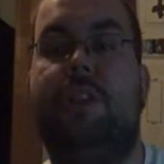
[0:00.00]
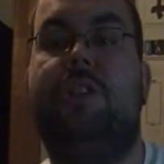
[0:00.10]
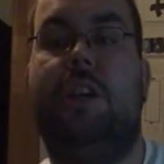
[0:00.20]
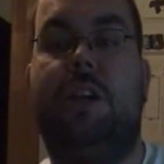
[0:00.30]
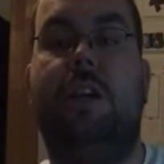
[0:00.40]
Reality
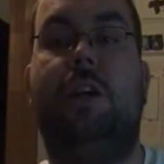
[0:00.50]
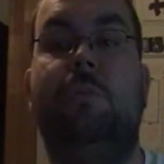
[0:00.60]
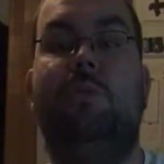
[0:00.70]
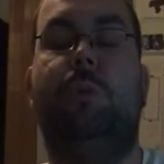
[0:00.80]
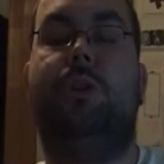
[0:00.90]
Check,
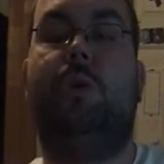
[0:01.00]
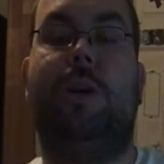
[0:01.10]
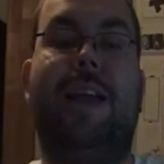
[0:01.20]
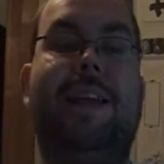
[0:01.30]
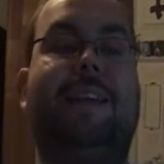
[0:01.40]
here with
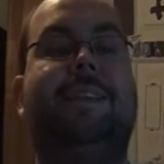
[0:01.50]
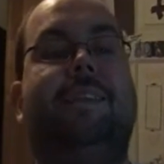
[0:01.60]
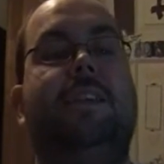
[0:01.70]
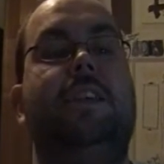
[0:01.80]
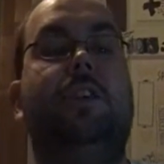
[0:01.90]
your
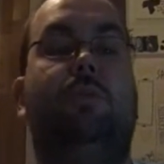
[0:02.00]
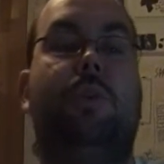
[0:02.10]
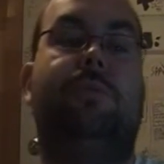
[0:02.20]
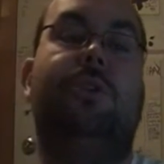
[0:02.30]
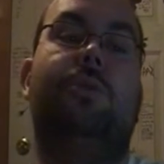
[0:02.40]
NXT
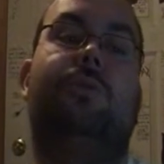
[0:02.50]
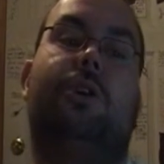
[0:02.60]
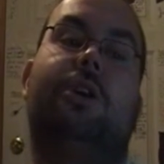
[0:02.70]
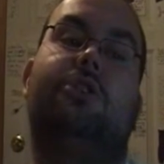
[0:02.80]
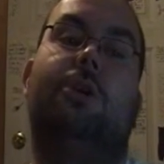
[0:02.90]
review
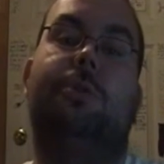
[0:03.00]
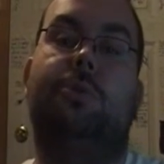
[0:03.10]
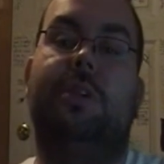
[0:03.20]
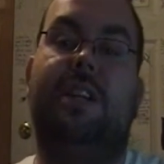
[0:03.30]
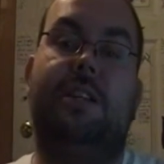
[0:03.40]
for October
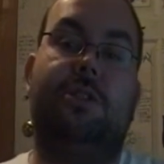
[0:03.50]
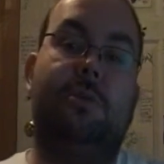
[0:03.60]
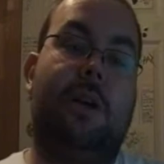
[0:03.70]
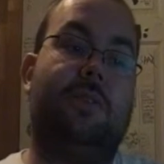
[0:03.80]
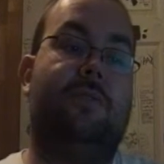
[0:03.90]
28th,
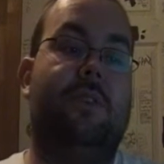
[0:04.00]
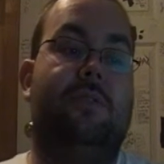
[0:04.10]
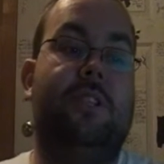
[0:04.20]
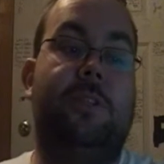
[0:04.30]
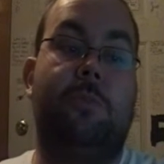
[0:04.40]

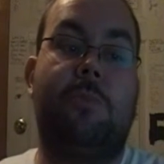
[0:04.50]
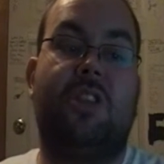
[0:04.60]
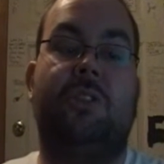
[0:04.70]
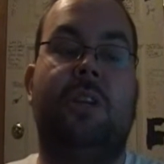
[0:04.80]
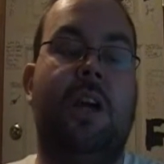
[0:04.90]
2015.
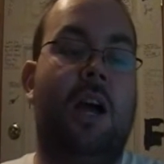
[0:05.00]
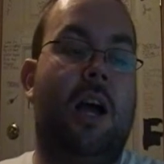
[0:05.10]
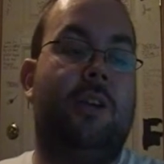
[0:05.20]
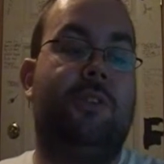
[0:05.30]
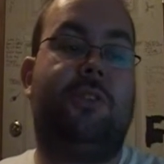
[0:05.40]

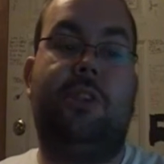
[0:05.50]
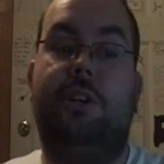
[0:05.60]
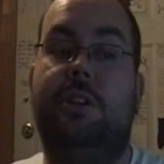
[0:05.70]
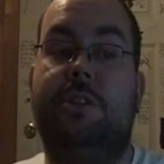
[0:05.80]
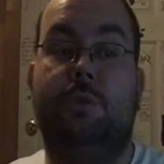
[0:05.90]

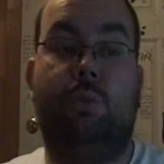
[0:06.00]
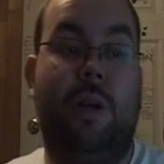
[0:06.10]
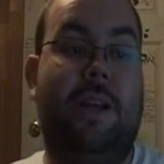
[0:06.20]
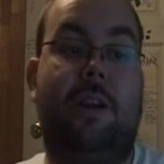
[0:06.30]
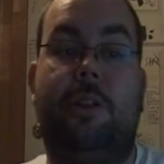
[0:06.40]
Started
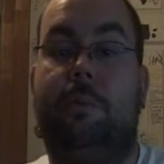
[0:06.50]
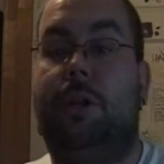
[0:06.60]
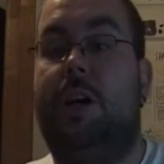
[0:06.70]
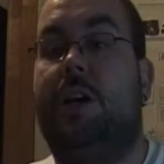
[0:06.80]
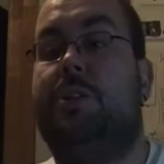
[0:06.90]
right out of the
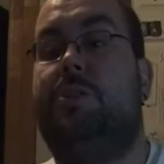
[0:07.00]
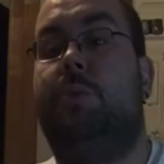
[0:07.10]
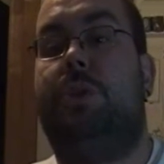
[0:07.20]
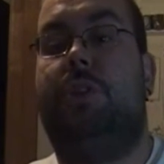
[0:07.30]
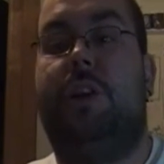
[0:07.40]
blocks
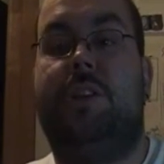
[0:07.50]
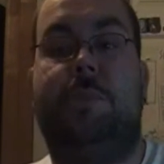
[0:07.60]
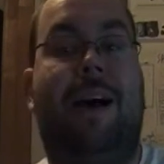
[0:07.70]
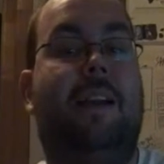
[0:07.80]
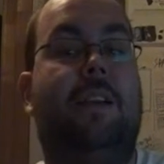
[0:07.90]
with
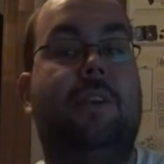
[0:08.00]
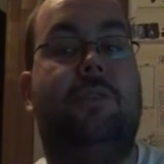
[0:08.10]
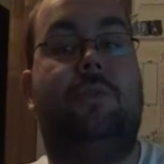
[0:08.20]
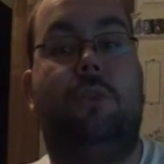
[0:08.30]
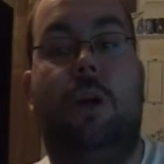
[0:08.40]
some
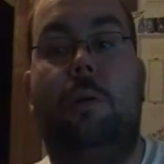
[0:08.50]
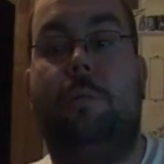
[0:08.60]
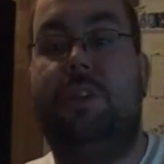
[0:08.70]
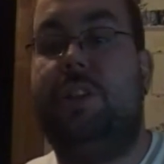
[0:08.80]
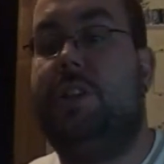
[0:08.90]
highlights
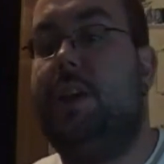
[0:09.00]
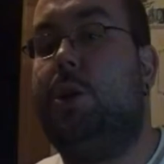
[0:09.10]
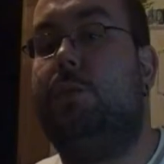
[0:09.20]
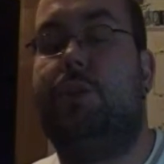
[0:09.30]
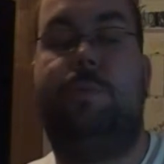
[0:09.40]
from the
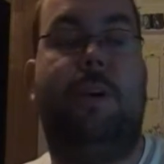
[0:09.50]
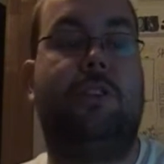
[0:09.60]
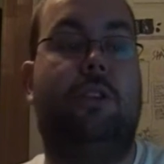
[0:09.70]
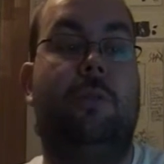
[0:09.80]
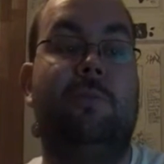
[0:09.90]
Takeover
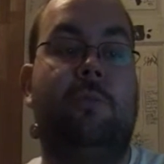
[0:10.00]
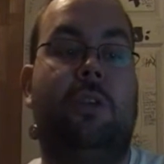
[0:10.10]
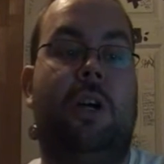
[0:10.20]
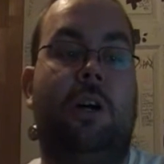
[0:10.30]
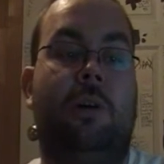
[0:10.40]
special
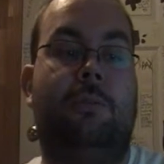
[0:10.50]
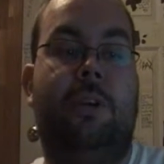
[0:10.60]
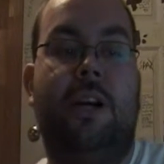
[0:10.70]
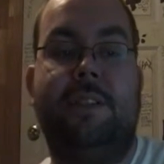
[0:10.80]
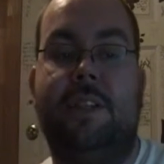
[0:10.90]
of
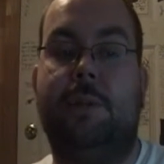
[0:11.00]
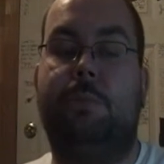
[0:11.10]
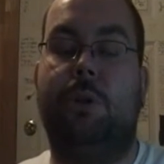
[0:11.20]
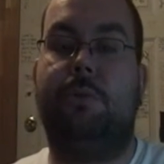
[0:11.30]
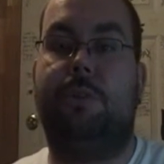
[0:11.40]
Dana
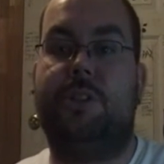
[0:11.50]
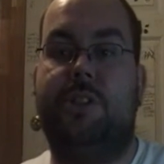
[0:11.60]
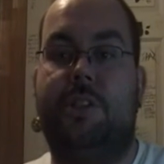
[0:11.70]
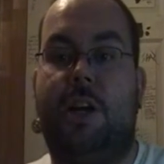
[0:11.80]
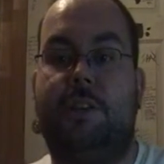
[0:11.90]
Brooke
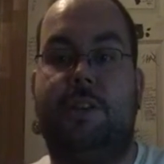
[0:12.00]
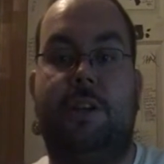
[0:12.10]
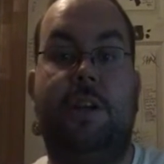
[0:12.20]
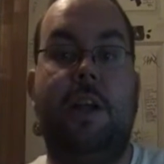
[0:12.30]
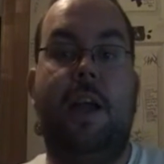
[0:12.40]
versus
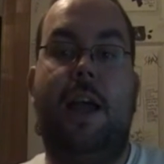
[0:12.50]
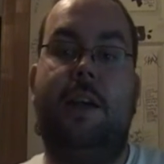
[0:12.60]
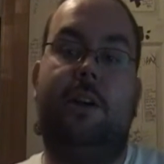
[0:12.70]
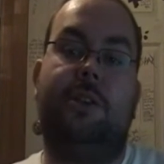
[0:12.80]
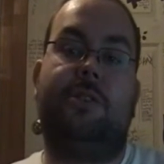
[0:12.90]
Asuka,
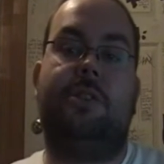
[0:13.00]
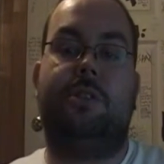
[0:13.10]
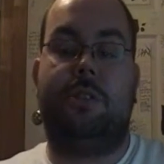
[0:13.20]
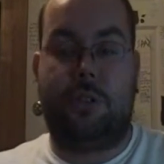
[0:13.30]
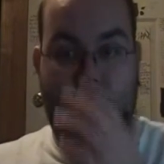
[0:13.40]
and
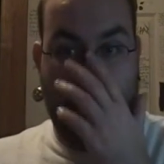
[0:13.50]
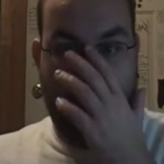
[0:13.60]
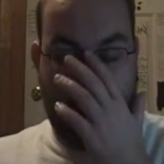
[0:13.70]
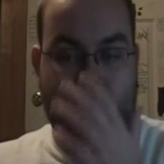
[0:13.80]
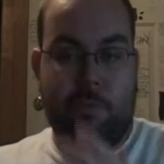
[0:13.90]
Asuka's
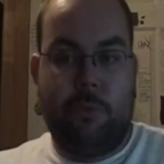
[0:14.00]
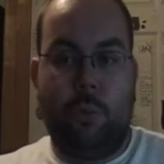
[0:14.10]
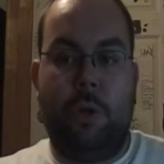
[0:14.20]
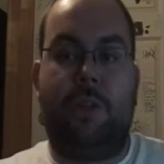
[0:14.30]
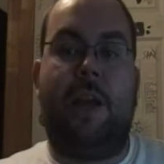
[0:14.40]
exchange
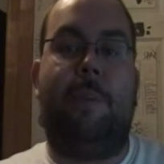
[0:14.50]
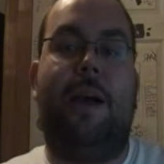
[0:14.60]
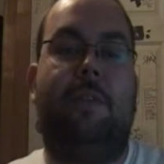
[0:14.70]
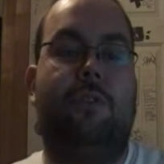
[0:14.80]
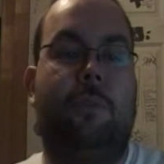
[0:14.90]
with Emma
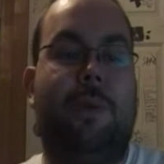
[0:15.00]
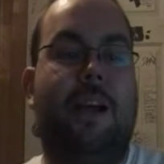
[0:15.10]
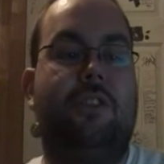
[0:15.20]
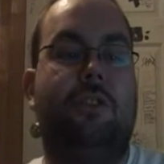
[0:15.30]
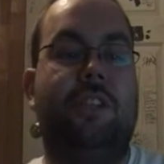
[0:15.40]
after the
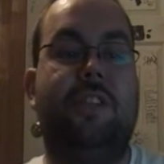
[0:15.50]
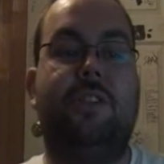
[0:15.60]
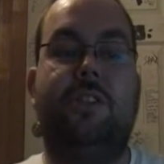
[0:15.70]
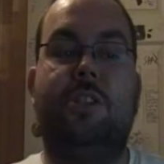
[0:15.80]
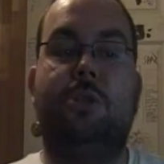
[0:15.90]
match
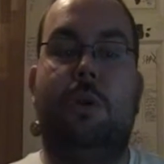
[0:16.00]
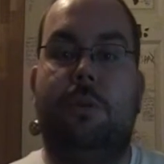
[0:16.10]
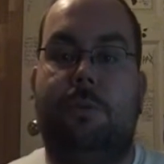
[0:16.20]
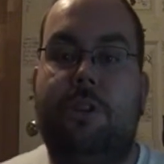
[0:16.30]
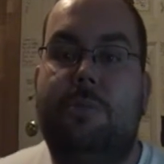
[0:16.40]
leads us into our
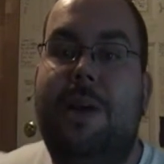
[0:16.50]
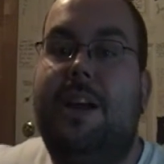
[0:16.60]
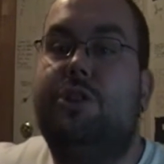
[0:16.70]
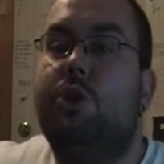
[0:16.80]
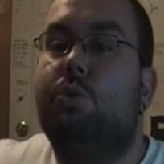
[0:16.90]
first
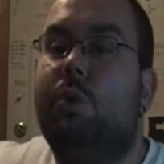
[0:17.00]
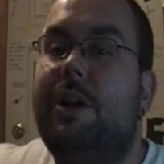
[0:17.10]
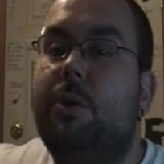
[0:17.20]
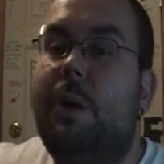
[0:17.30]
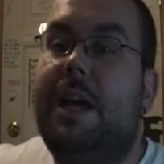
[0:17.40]
match.
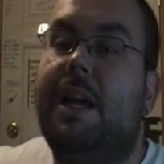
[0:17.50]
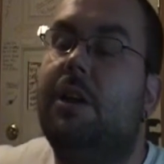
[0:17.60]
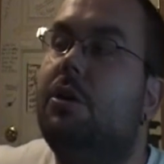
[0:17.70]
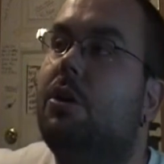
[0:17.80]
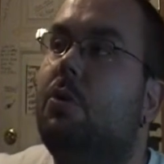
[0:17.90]
Right away,
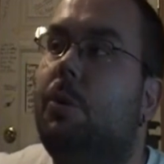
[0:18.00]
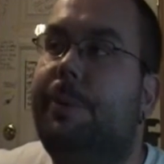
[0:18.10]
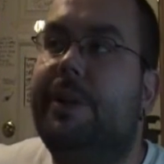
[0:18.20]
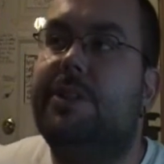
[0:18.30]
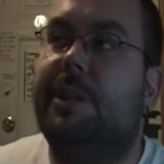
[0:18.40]
no
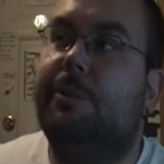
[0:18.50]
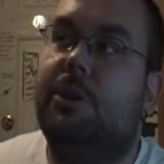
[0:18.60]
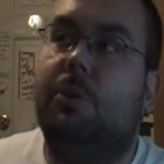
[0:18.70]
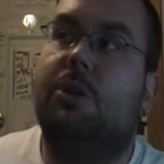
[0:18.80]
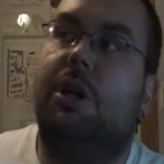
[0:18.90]
opening segment,
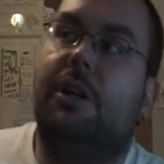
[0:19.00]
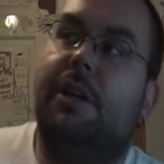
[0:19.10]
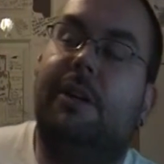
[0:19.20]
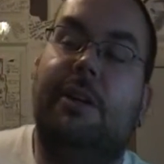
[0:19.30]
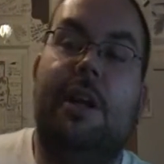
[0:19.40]
no
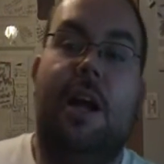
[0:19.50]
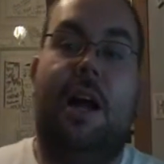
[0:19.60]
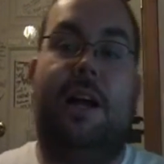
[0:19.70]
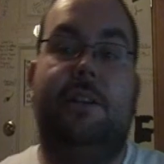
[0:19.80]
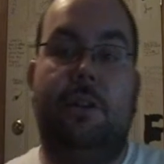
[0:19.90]
talking.
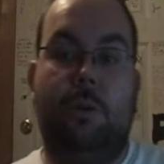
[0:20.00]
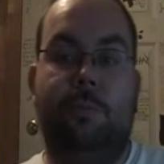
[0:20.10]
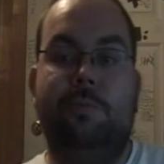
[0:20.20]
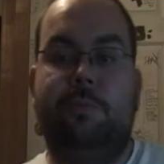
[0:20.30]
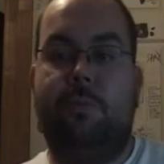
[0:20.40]
I
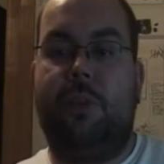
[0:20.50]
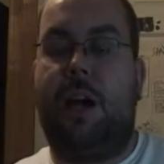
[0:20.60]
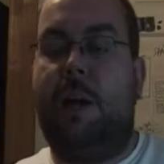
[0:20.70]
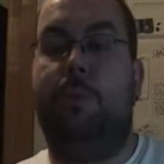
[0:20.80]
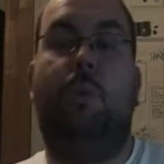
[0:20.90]
know
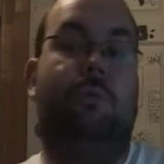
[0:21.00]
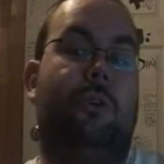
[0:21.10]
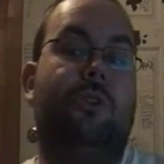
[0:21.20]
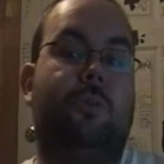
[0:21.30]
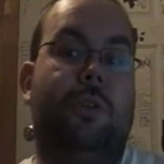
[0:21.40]
I'm the
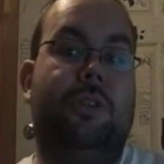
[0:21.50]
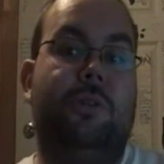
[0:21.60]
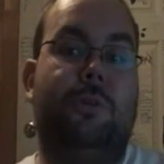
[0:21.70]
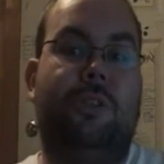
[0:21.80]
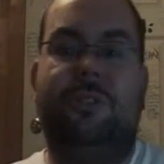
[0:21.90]
first one
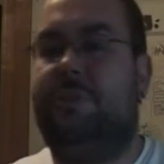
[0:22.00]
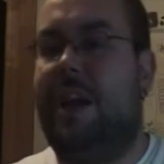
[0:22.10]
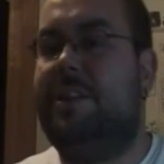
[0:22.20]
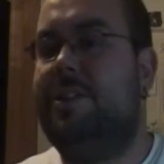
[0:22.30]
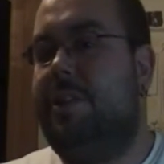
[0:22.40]
to
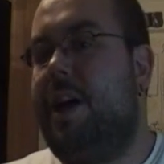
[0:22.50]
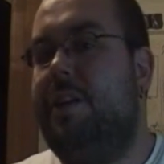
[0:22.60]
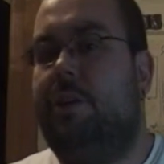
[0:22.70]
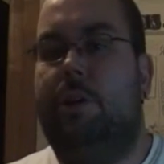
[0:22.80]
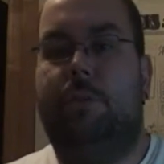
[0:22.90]
defend
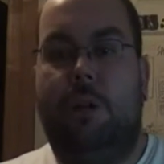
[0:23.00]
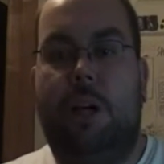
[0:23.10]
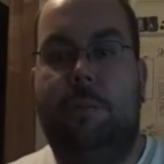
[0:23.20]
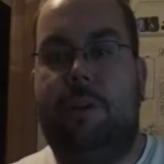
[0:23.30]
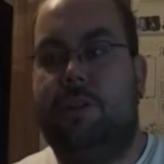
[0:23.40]
that on
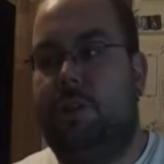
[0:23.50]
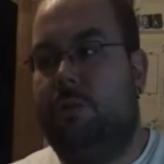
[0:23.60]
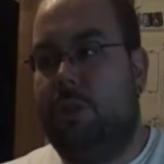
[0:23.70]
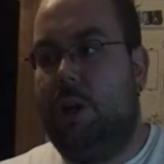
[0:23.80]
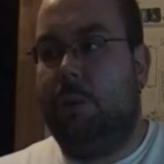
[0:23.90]
Raw, because
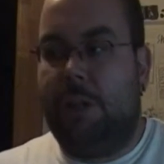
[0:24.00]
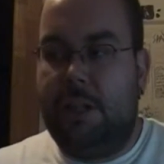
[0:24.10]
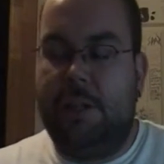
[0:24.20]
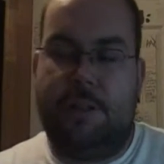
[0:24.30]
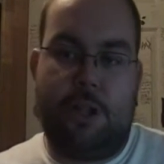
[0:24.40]
on Raw we
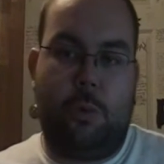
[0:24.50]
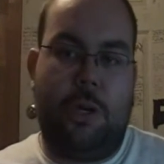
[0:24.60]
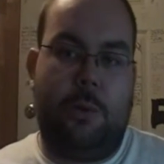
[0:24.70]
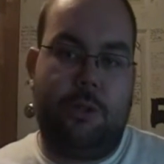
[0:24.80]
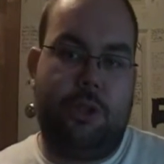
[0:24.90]
need it. It's a
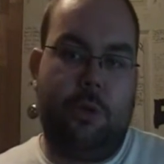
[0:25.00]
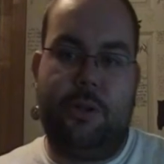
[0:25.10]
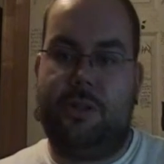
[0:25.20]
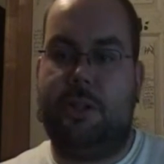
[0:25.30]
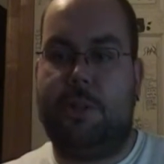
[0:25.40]
3-hour show,
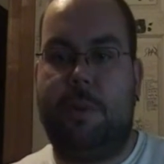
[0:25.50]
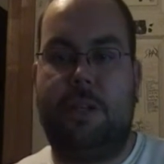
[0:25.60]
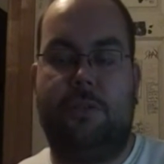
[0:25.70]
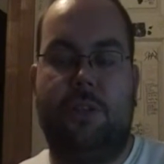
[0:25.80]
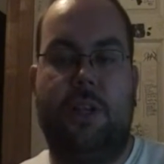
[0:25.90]
it sets the
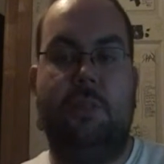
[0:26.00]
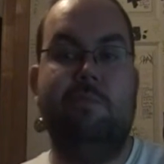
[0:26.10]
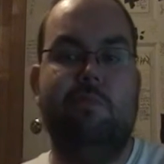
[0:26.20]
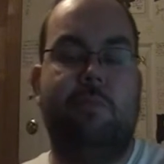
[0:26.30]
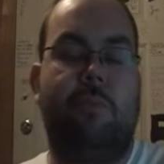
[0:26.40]
pace for the
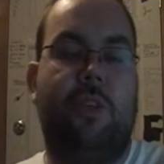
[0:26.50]
night,